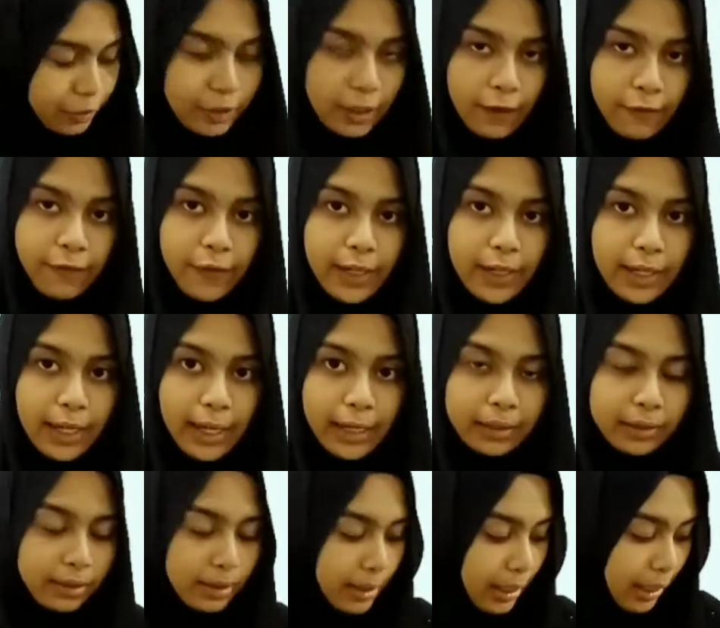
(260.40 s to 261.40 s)
Traffic
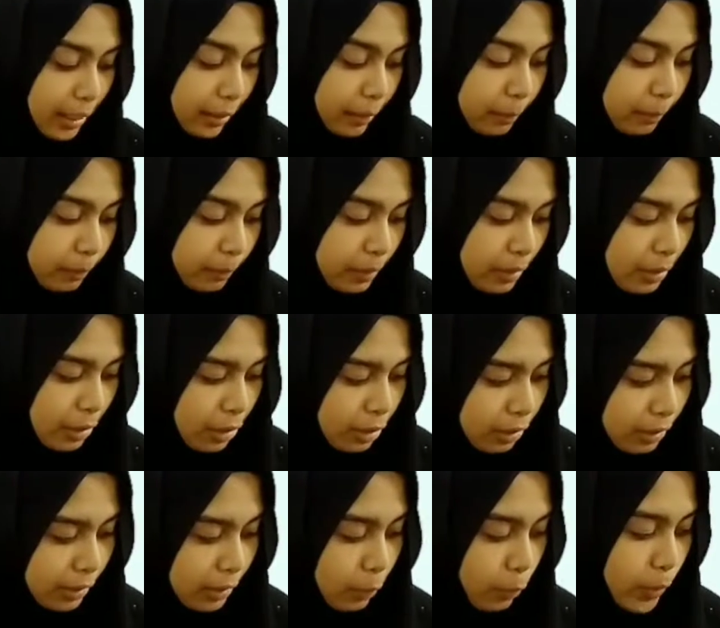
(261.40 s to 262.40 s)
light time.
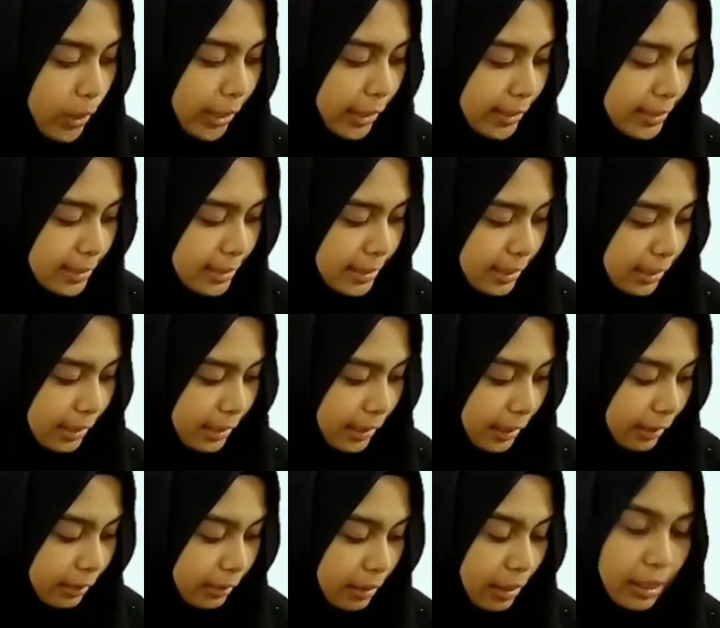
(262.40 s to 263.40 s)
We can see
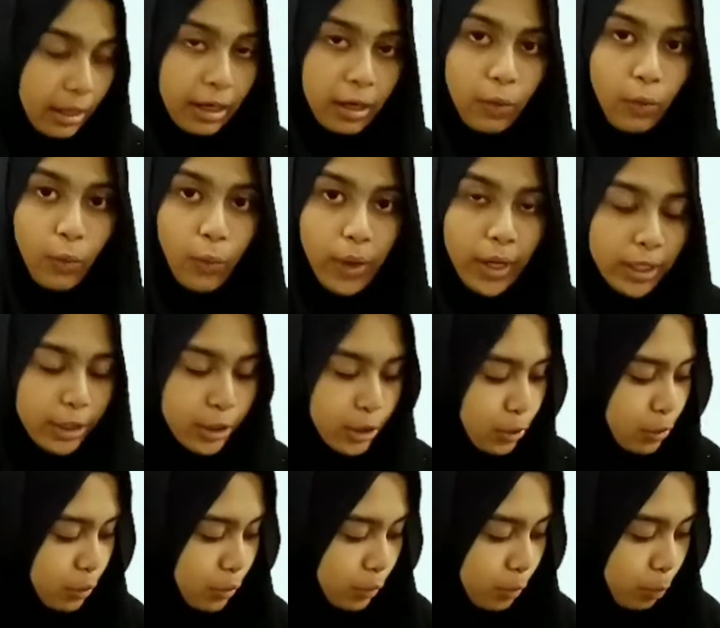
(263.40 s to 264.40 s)
that there are
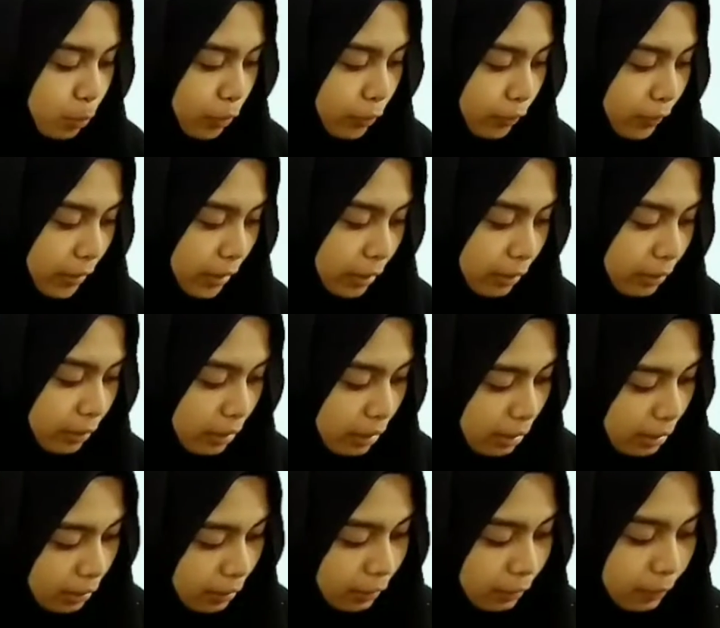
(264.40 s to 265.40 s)
ways to moving
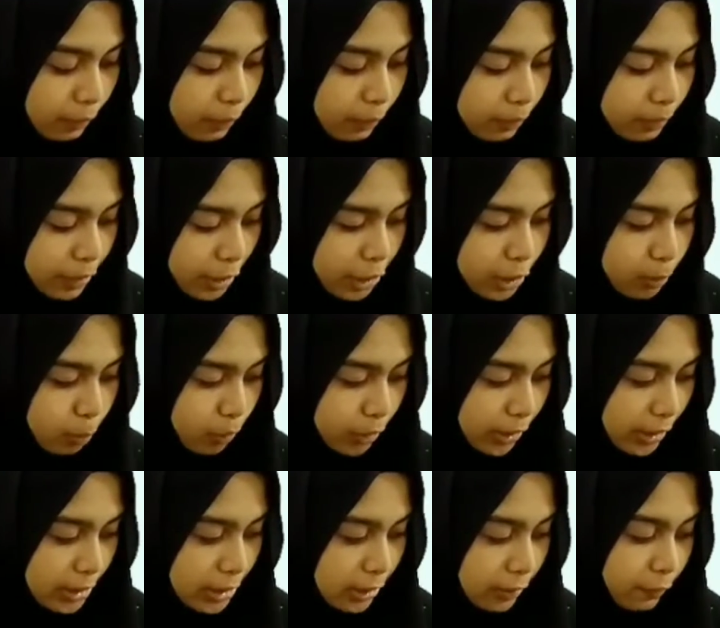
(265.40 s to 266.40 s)

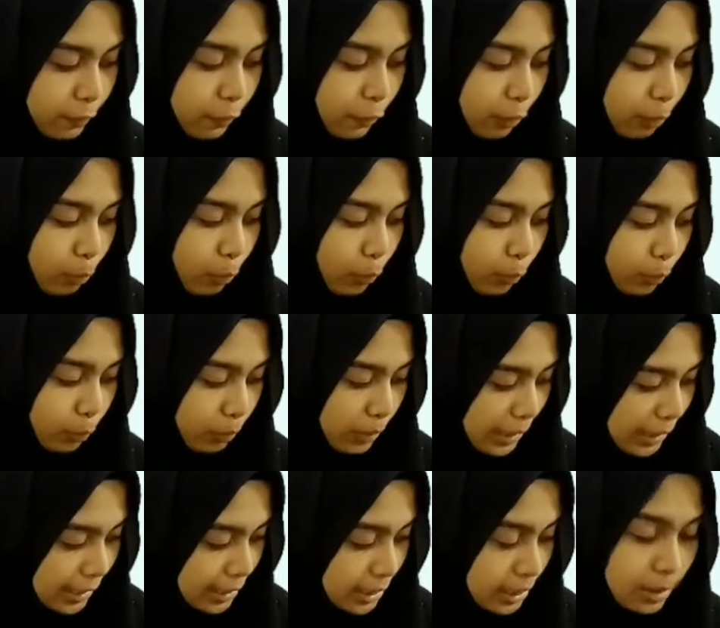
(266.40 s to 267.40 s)
transportation from
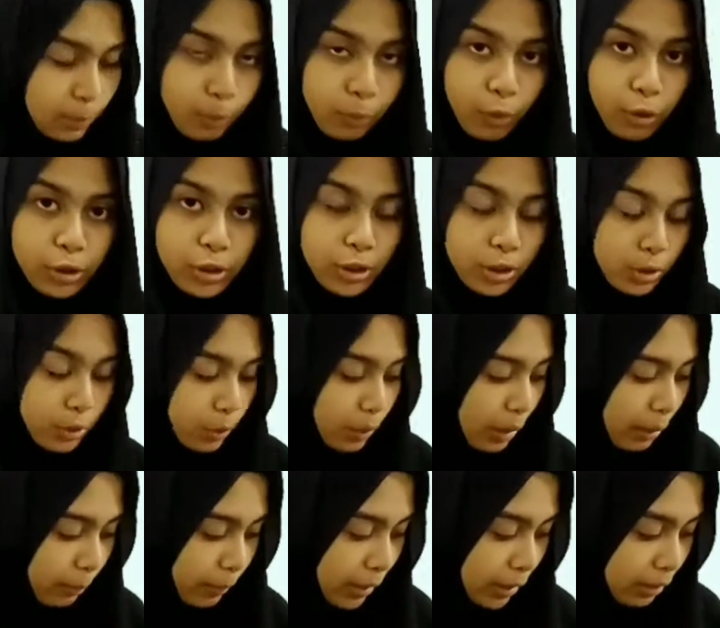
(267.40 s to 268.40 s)
east approach
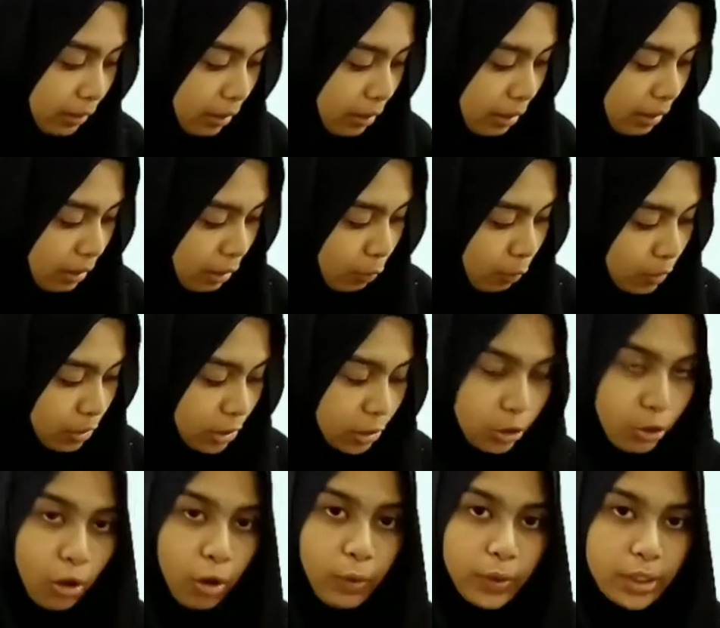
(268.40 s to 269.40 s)
Sulaman,
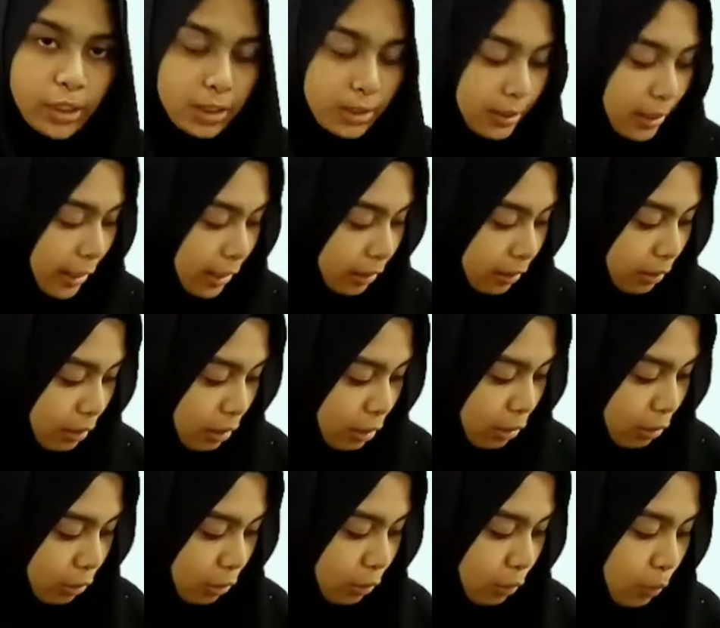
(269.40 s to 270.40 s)
which is going straight,
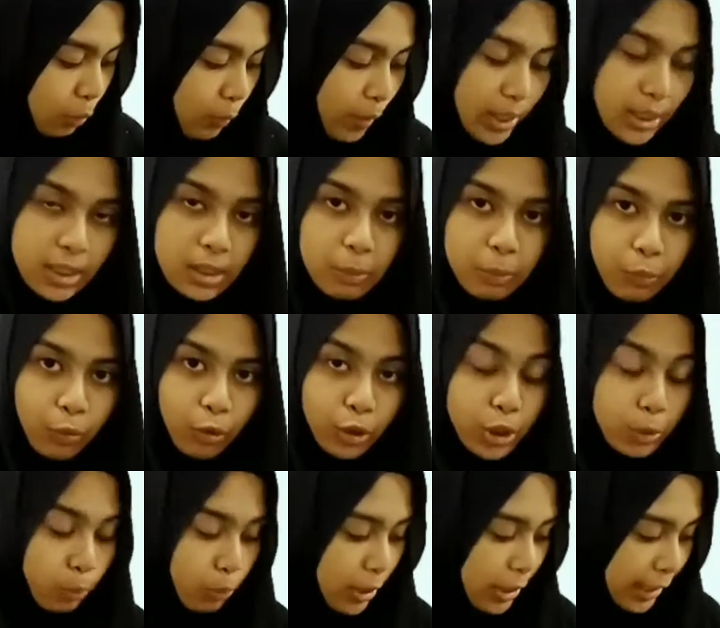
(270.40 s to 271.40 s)
to west
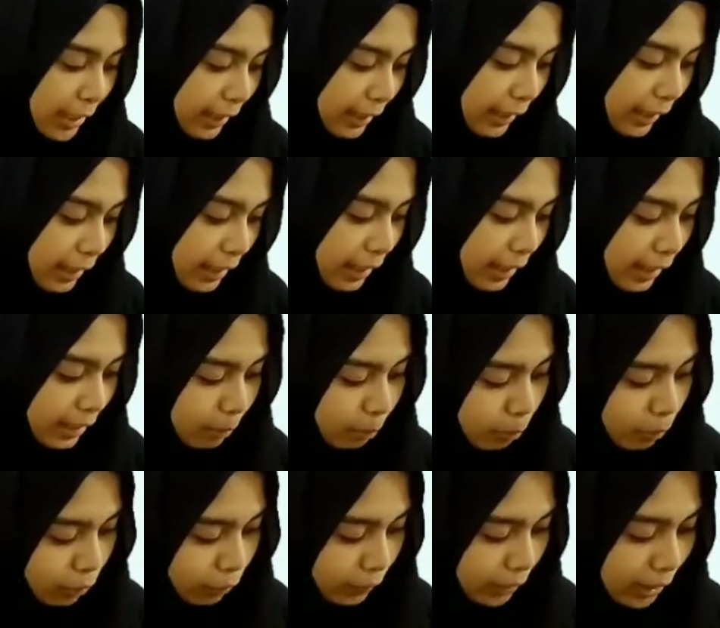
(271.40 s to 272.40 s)
approach Polytechnic,
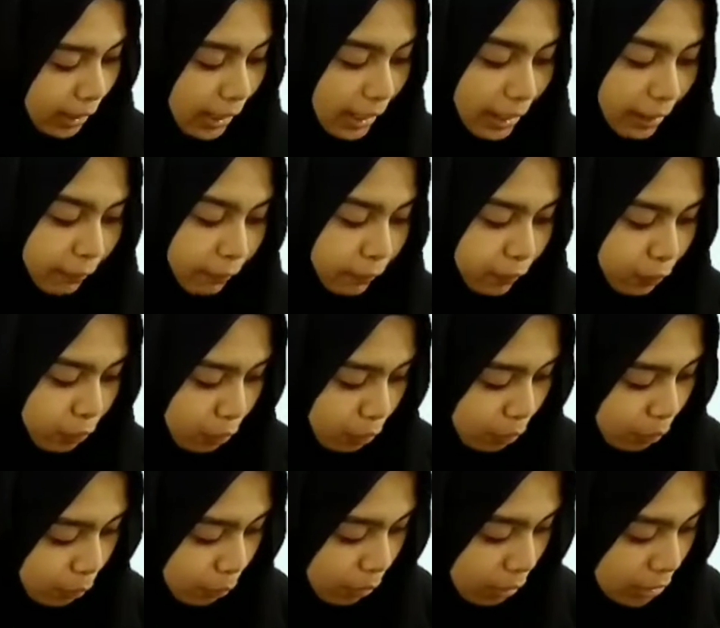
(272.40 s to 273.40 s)
and moving
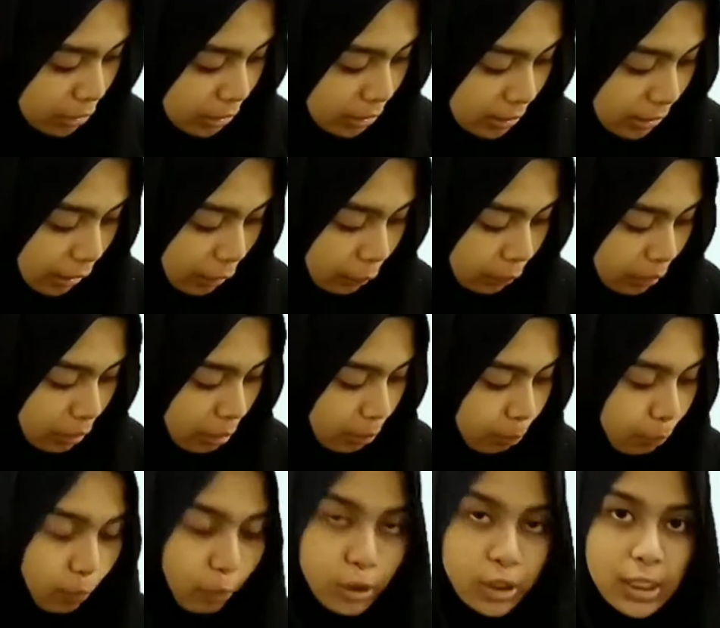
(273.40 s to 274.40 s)
left to
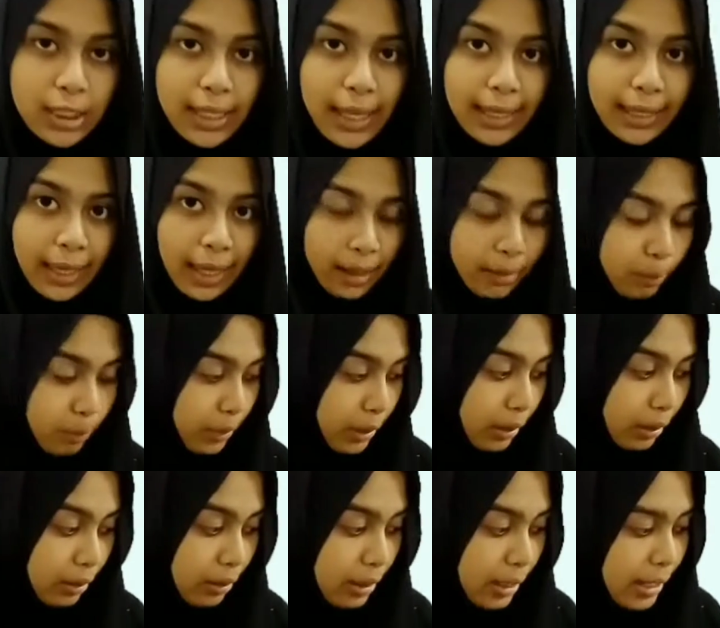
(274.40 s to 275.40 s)
south approach
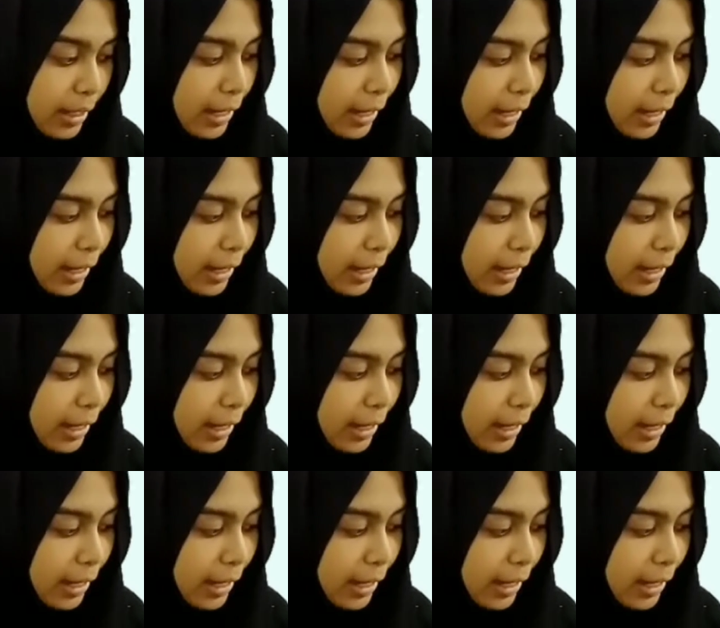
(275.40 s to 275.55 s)
KKIP.